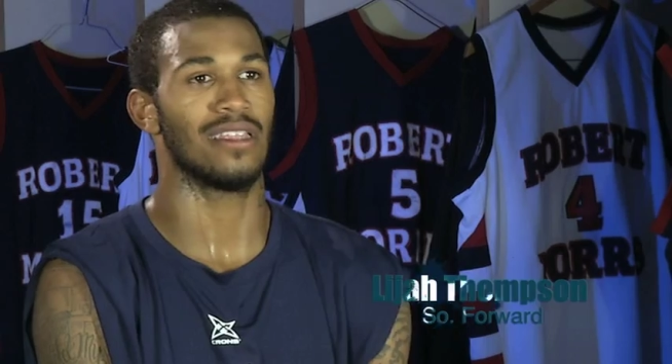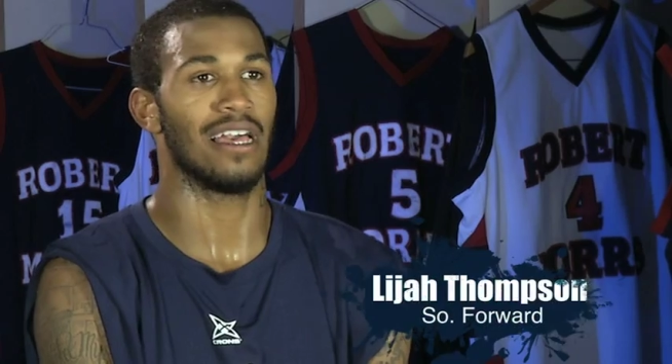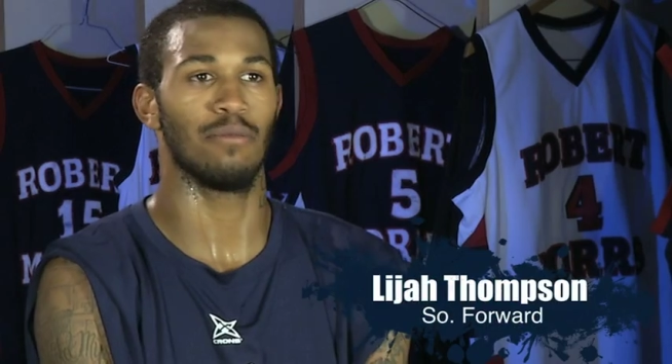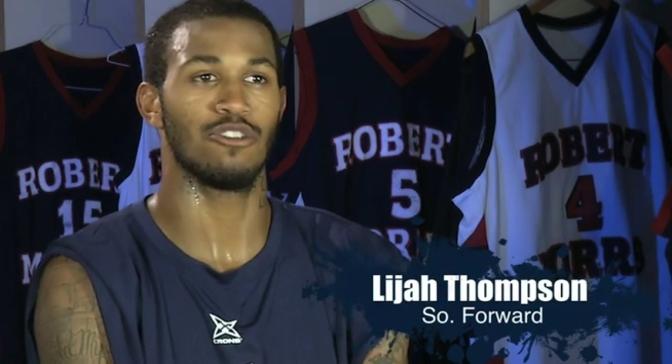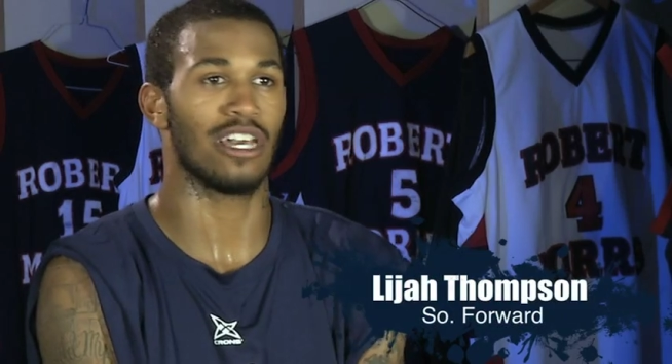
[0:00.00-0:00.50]

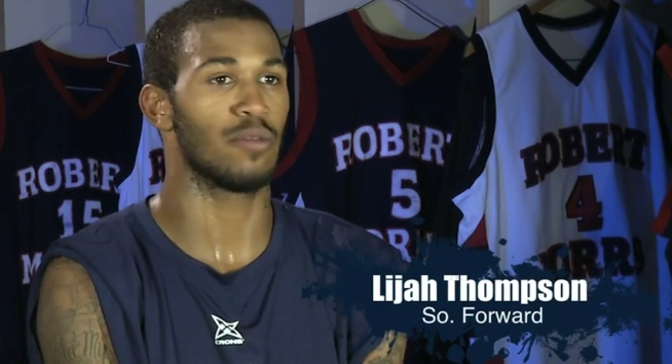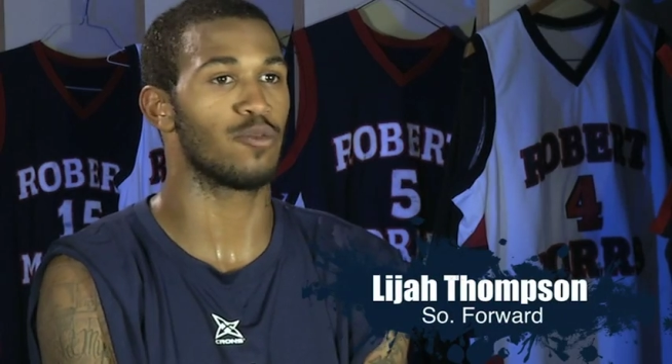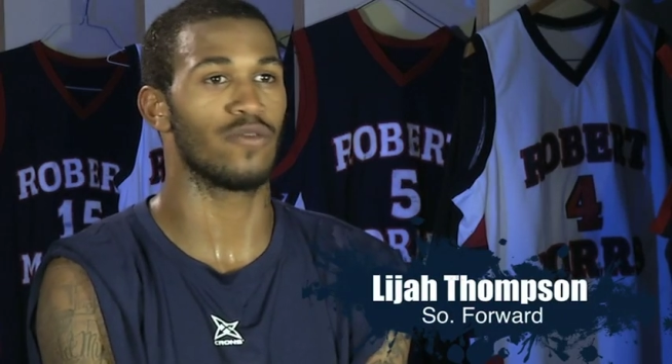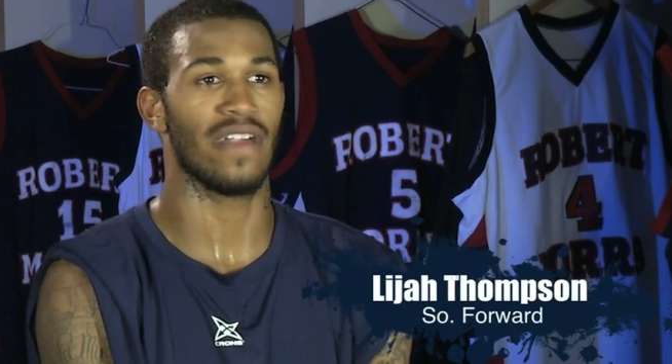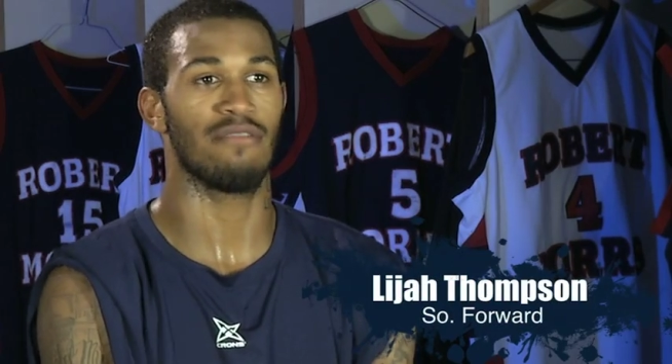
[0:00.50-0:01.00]
we're trying to
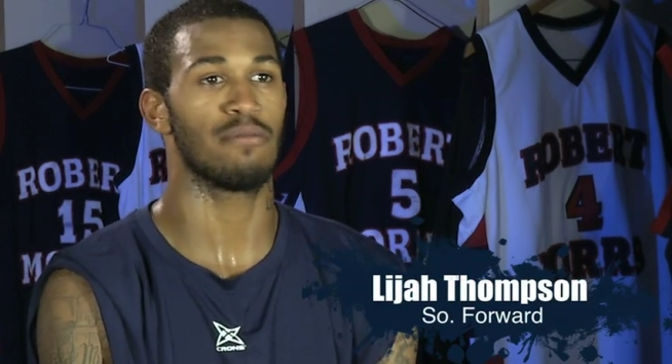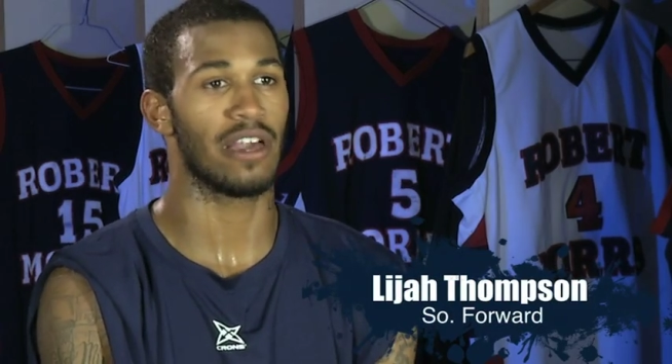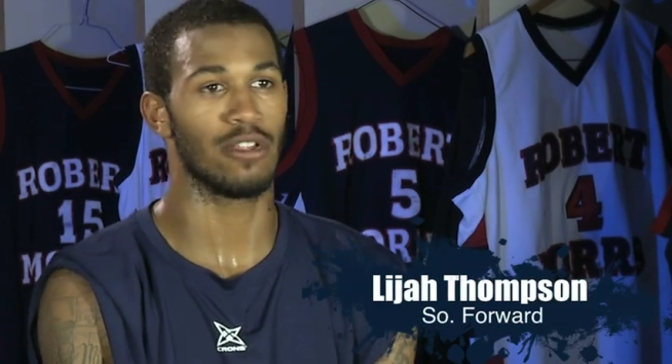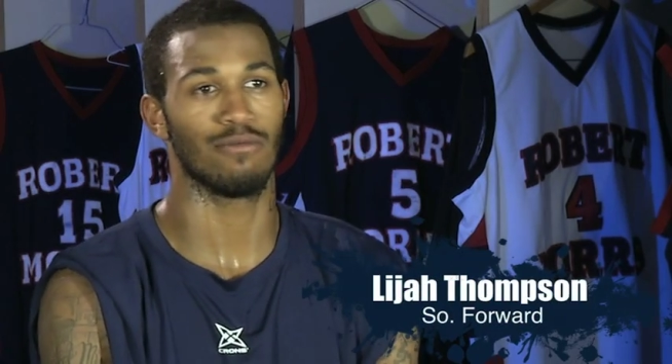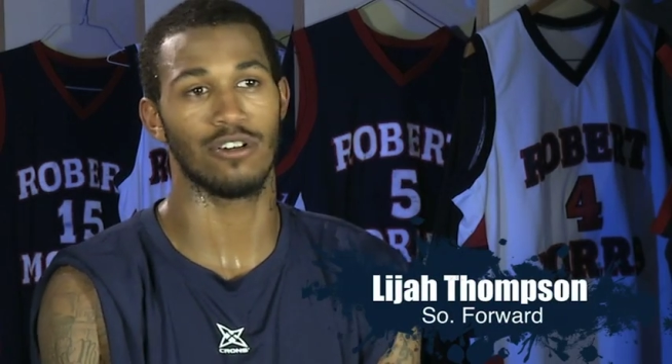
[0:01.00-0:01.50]
prove
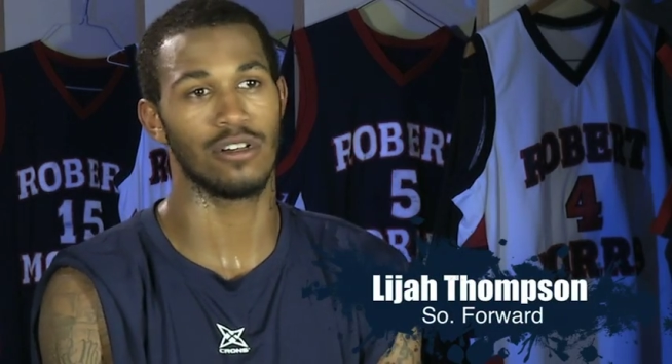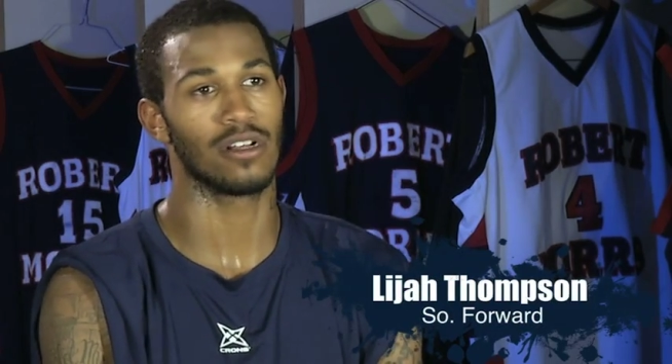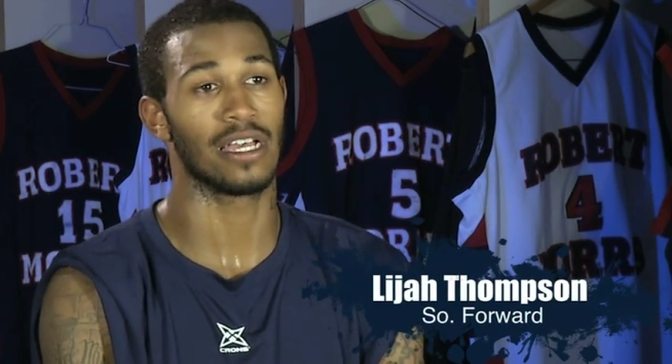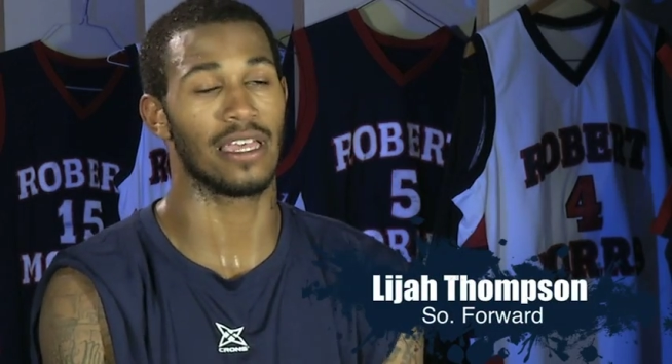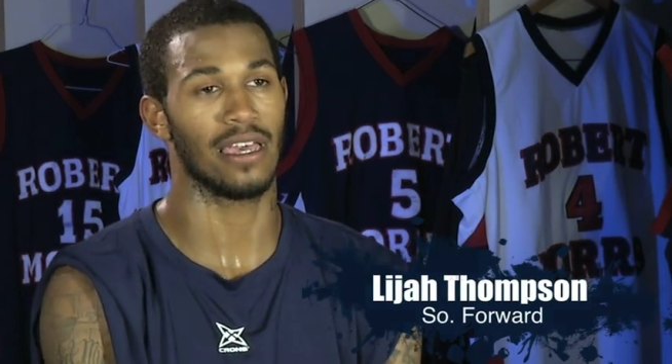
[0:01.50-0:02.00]
everybody
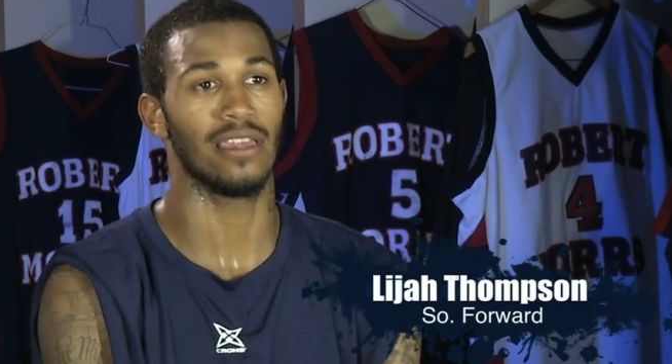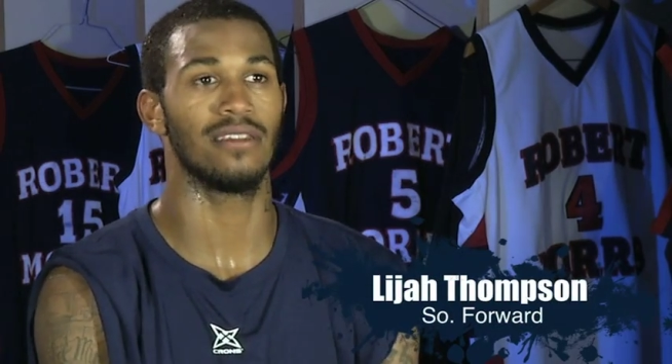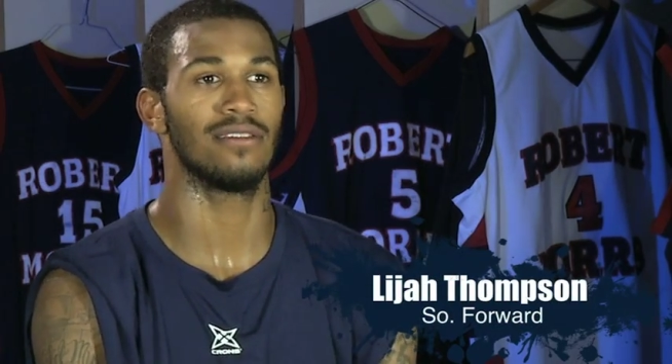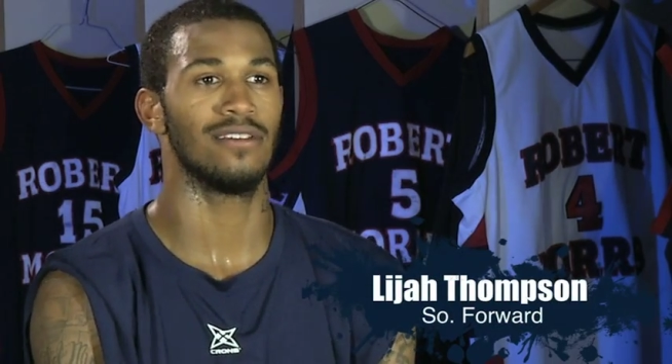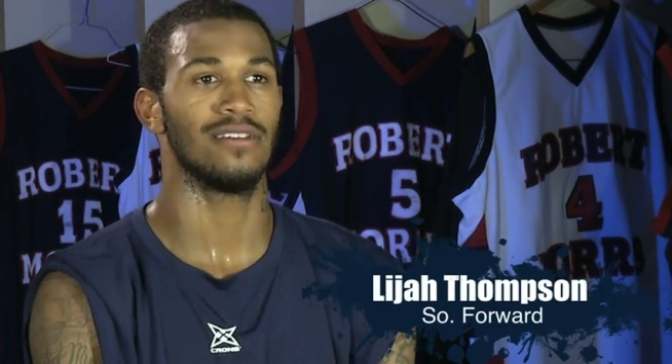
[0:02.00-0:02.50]
wrong again,
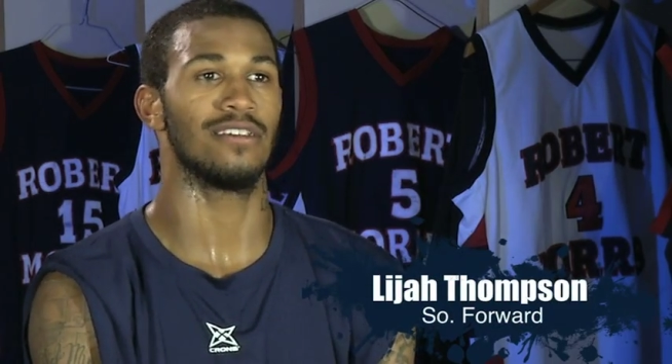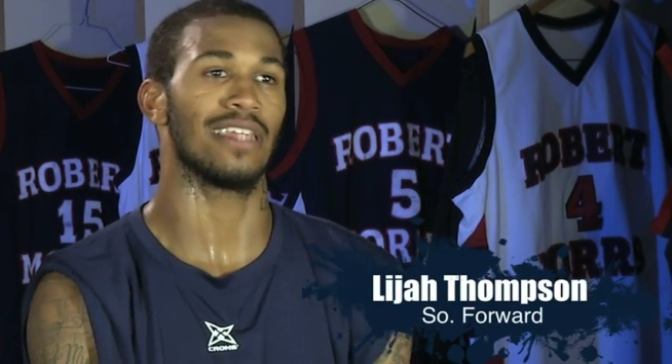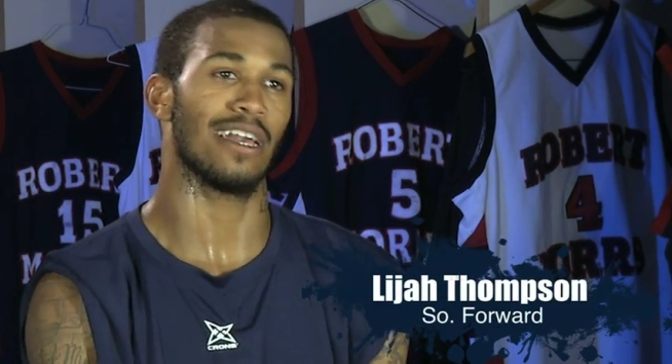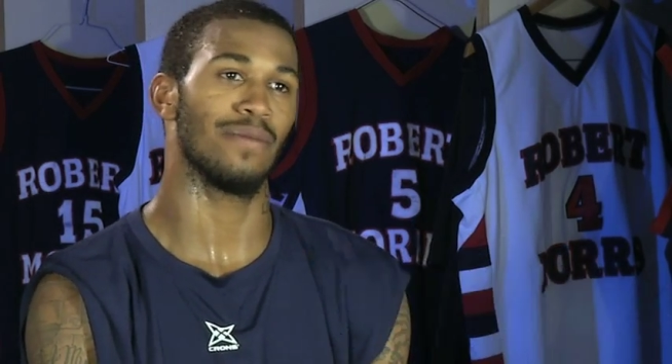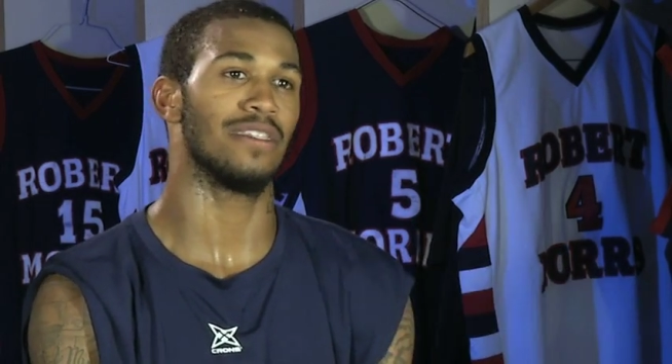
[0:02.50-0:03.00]
just
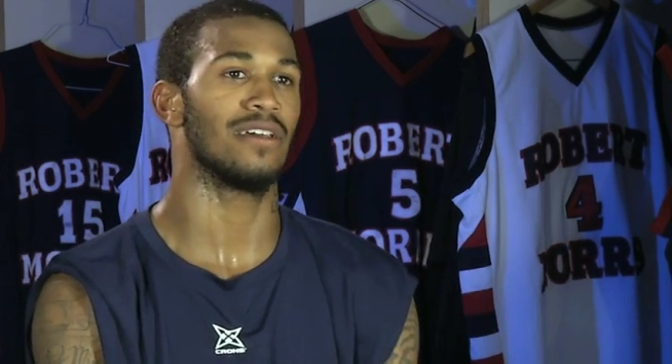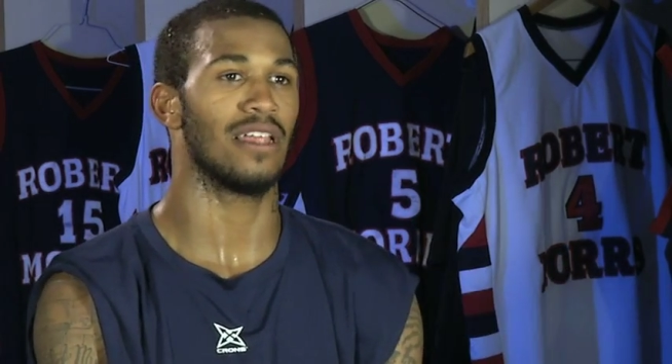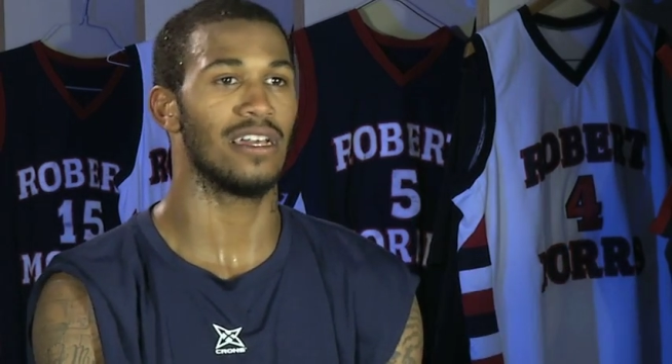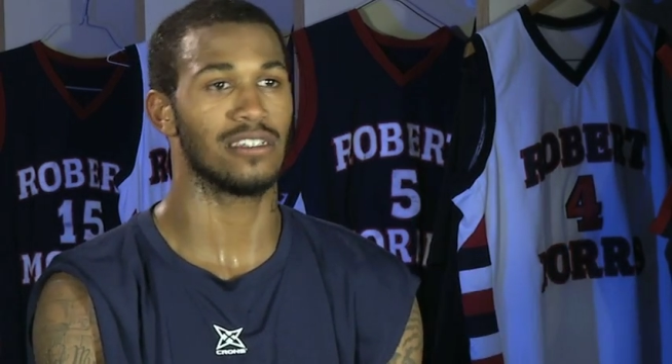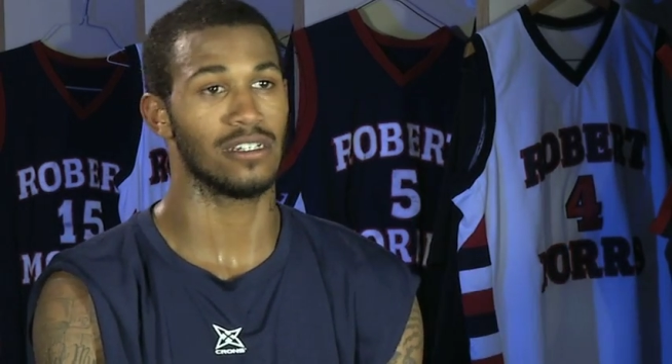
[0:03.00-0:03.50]
like how we did
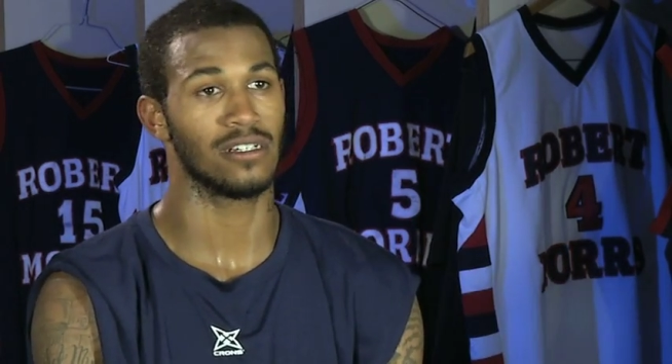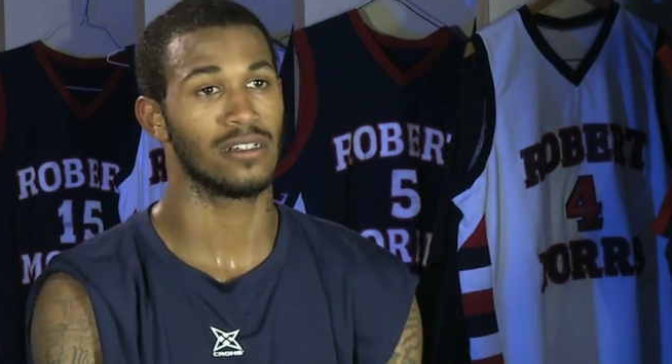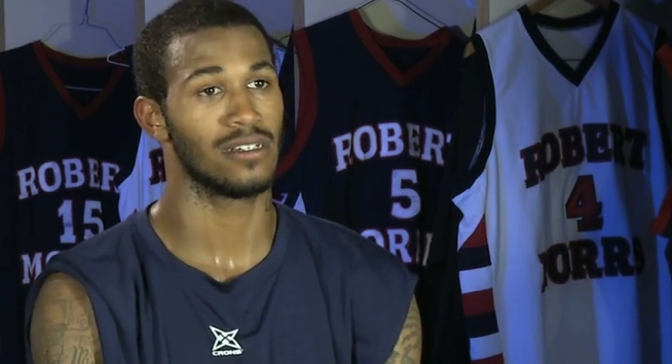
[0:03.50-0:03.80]
last year.